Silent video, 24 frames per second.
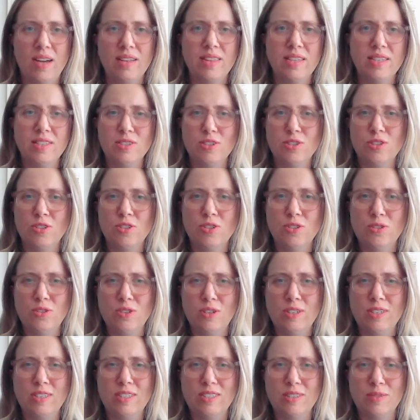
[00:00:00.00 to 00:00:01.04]
I think,
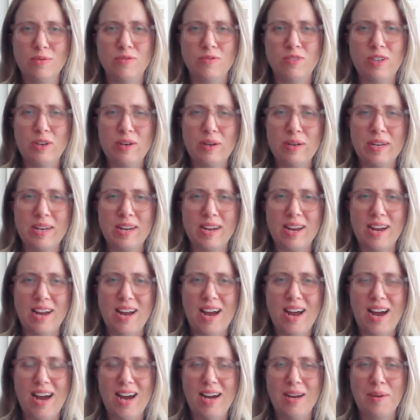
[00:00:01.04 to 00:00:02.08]
too, it's a very
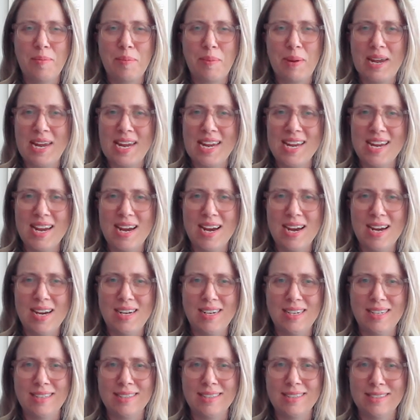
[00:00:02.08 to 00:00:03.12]
hard
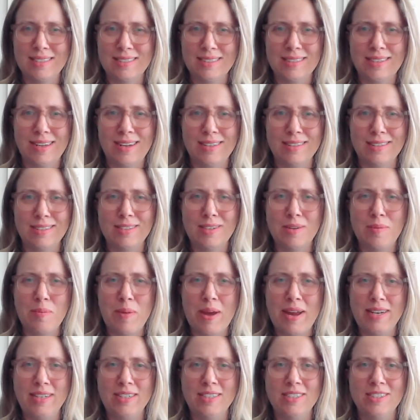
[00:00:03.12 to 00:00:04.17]
PR exercise to
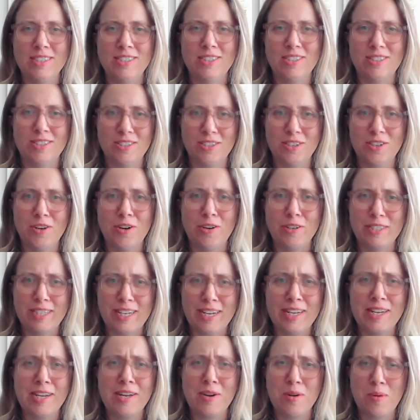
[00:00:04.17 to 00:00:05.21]
manage,
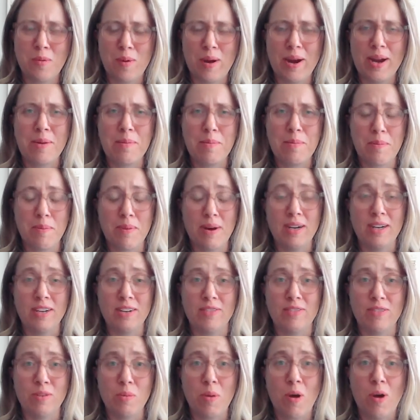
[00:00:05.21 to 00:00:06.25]
taking away money
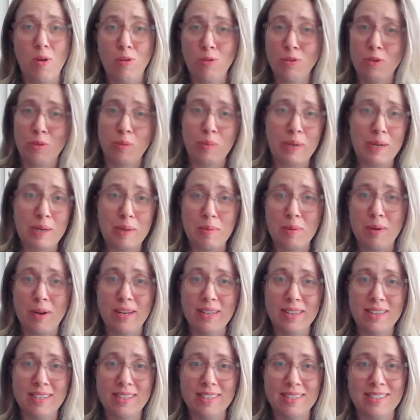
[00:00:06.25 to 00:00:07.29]
from older people.
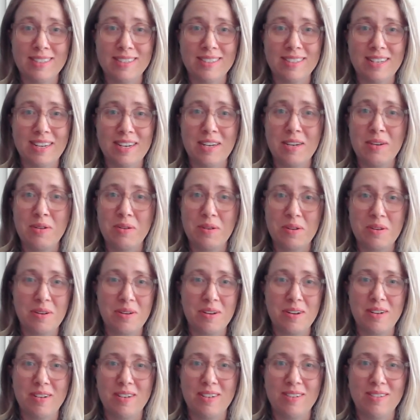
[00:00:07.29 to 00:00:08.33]
I think it
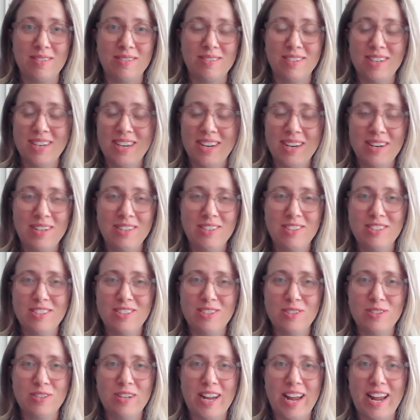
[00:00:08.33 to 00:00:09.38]

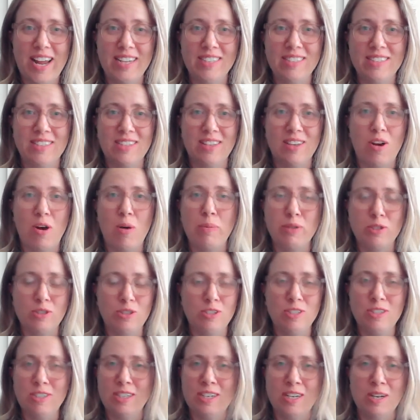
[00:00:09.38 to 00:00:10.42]
just has the
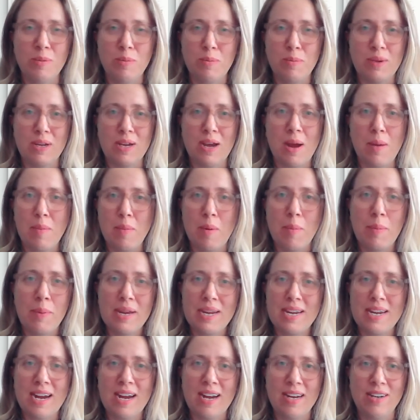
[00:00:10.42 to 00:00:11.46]
opportunity to become a
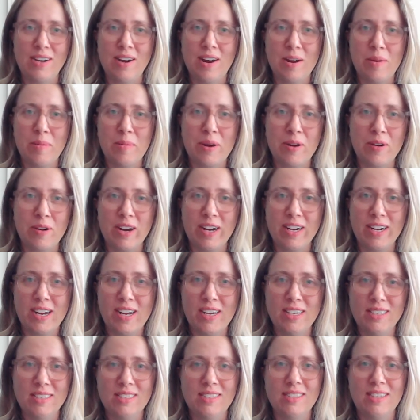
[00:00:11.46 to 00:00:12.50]
PR nightmare, and I
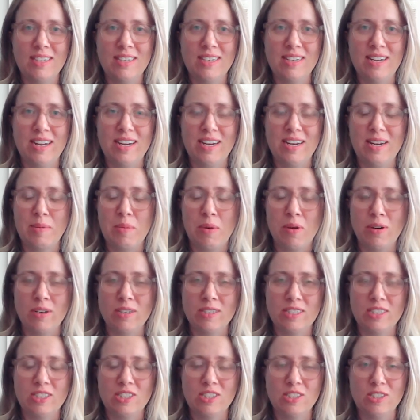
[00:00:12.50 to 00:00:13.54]
can't see any
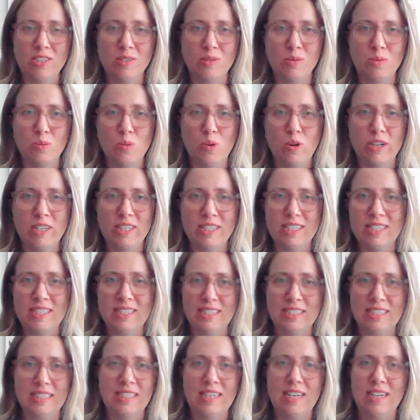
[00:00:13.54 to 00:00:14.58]
politician wanting
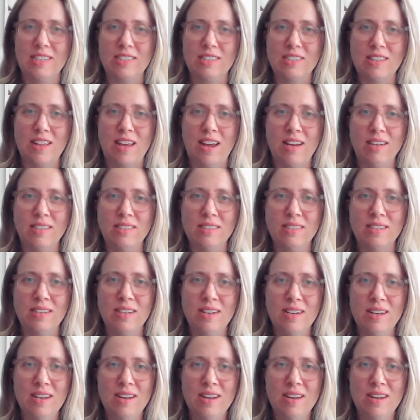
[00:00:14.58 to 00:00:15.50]
to touch that,